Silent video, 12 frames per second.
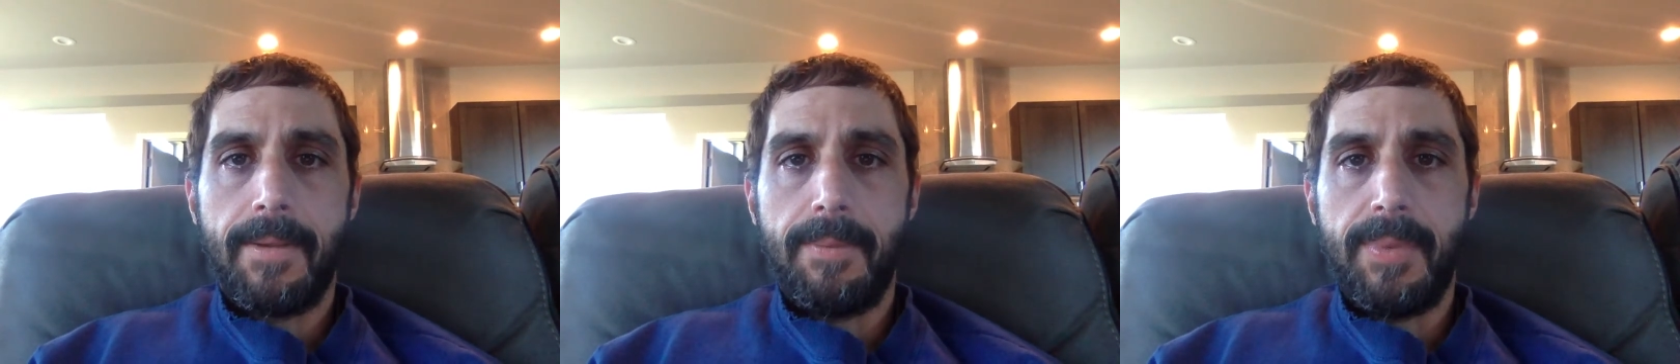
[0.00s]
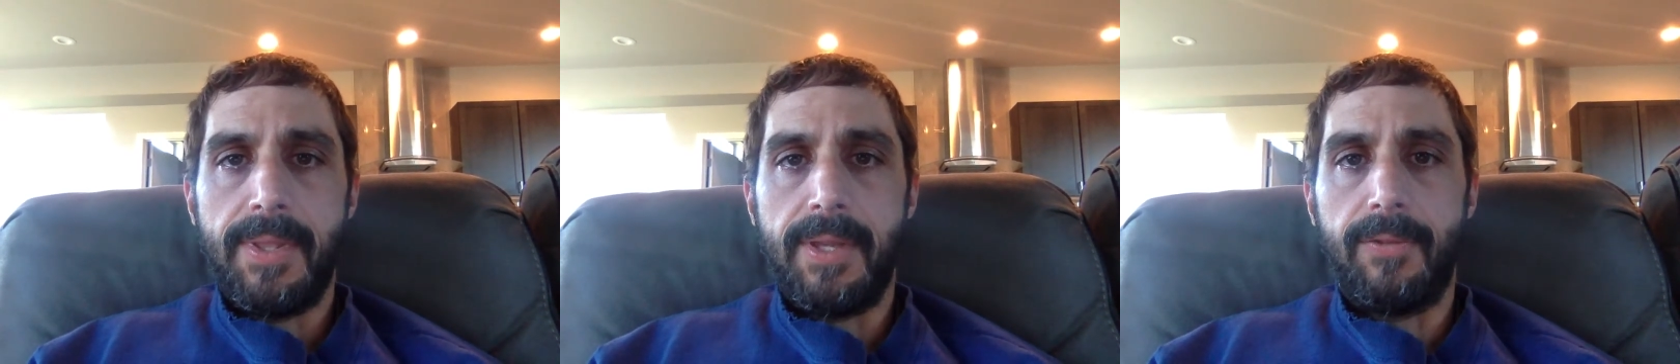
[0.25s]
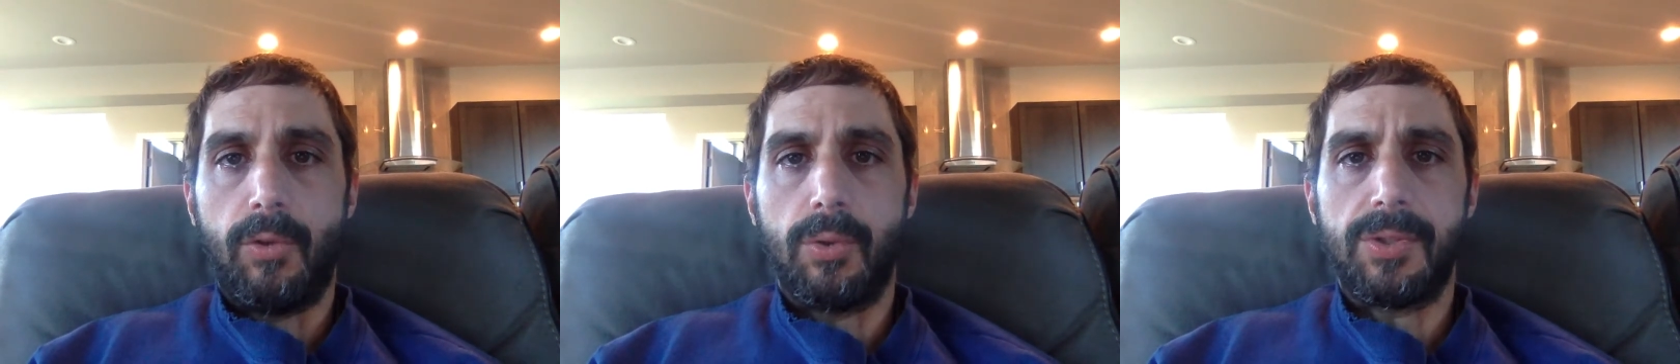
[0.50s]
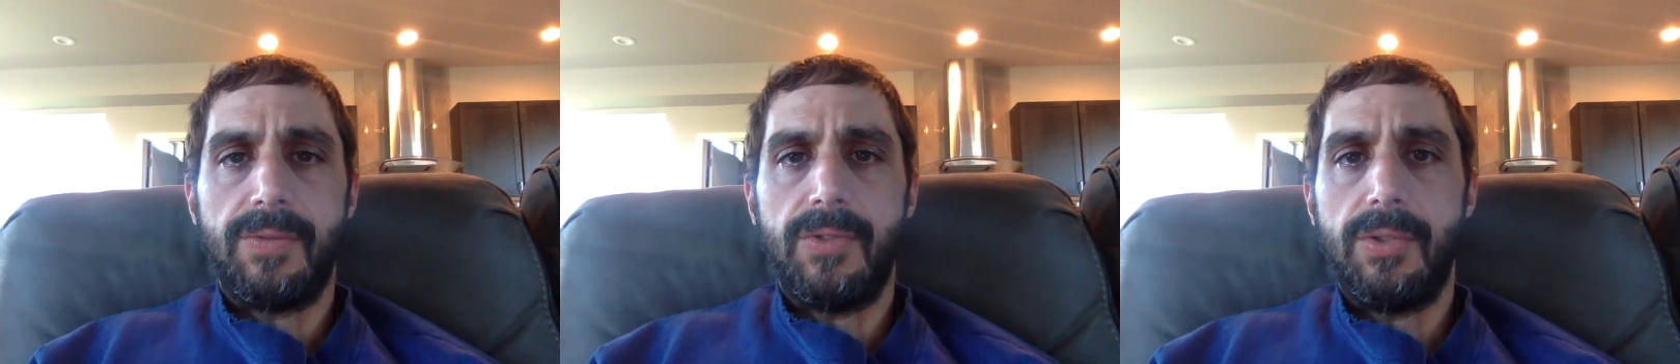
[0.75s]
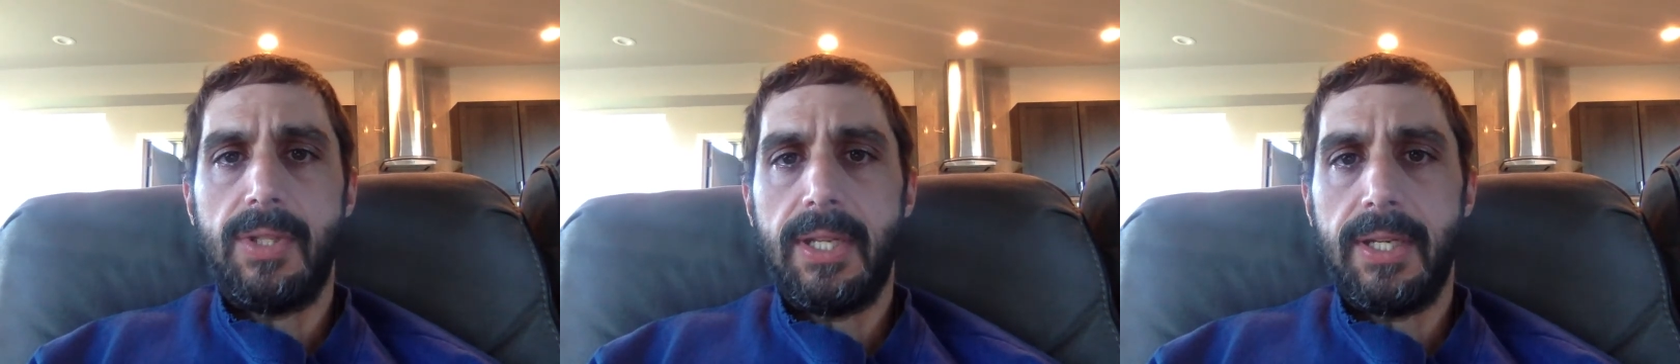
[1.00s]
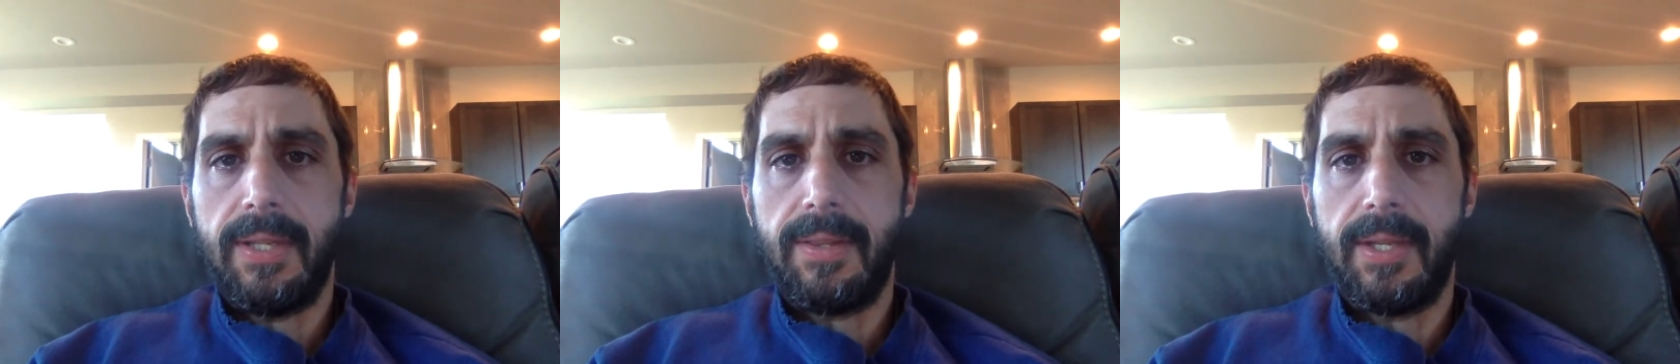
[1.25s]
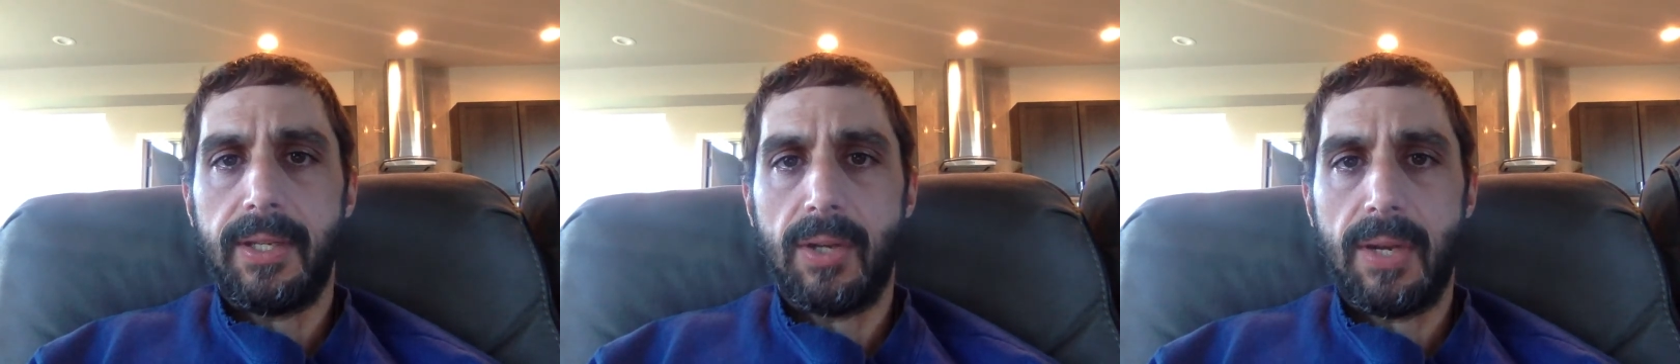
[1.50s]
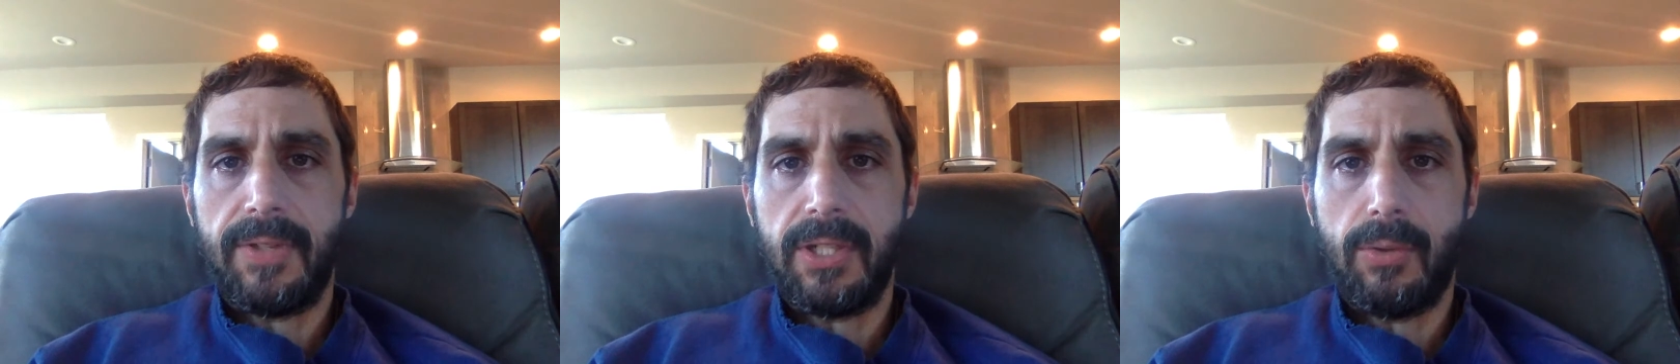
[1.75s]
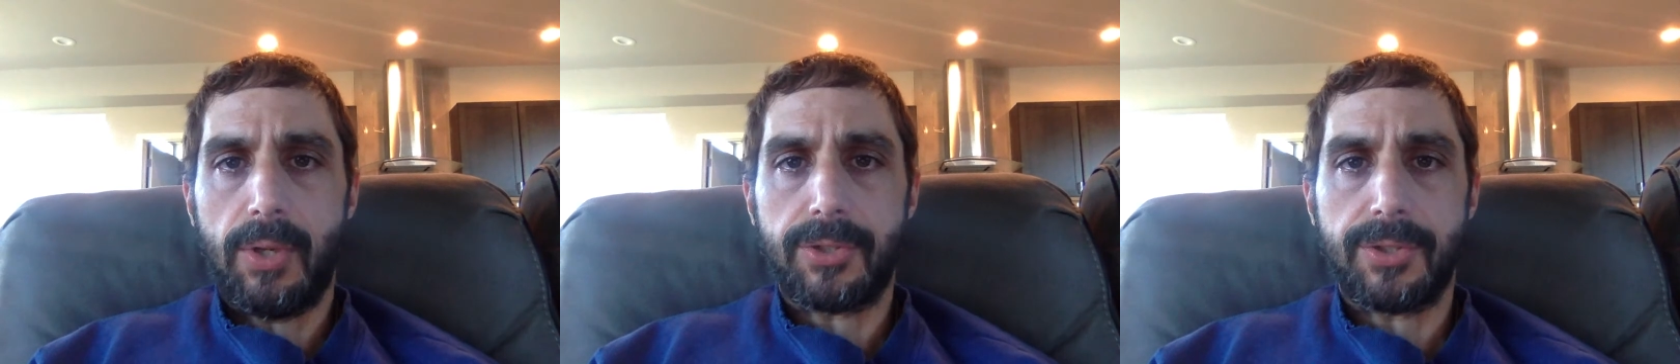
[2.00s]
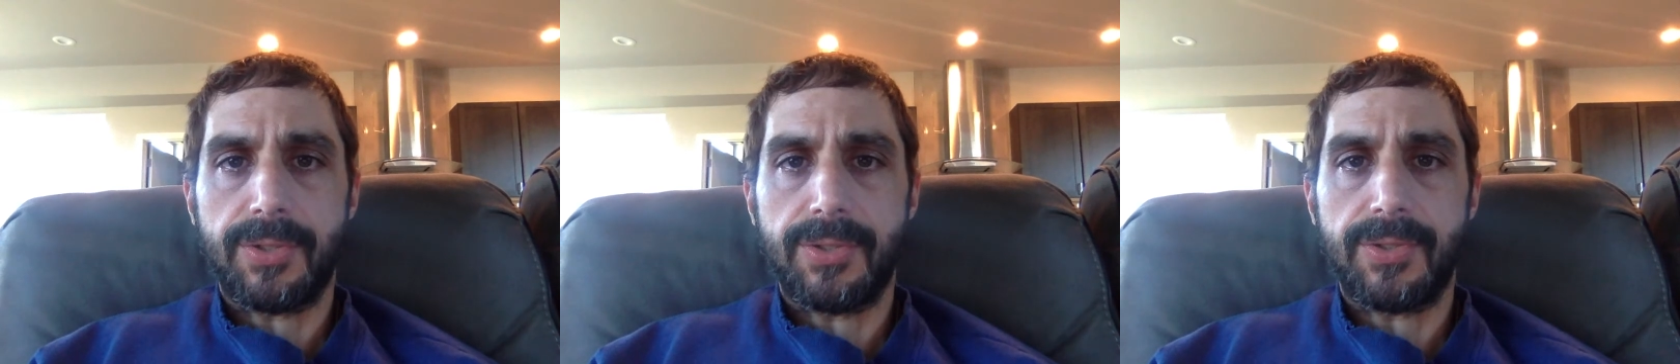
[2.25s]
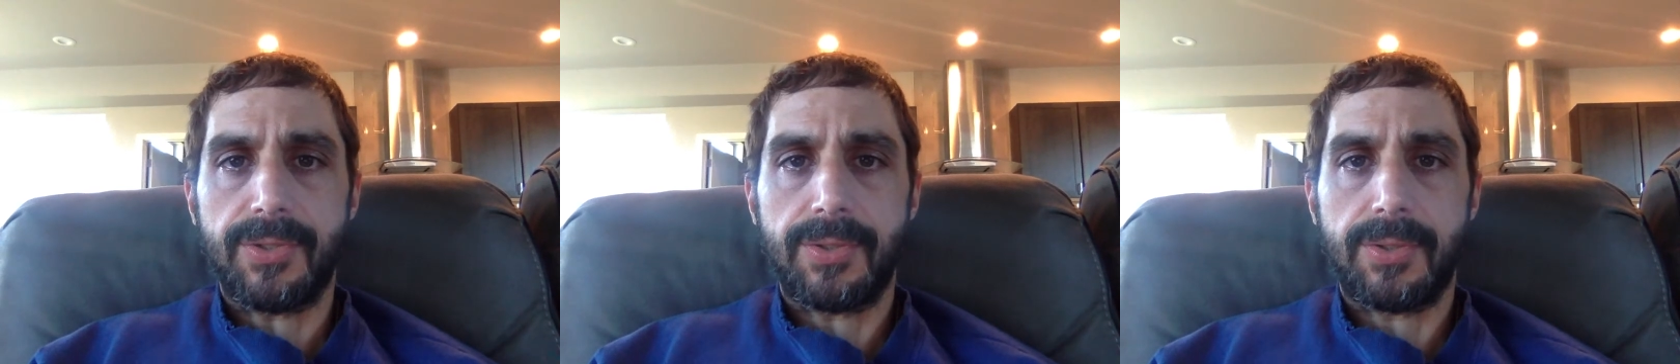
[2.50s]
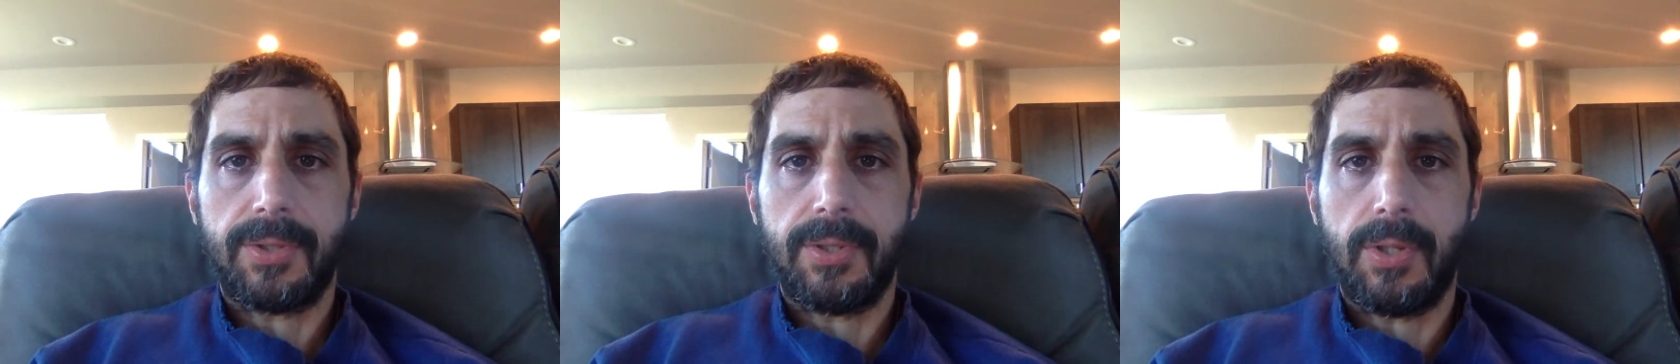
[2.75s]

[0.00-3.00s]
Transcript: And then, of course, if you need anything or have any questions,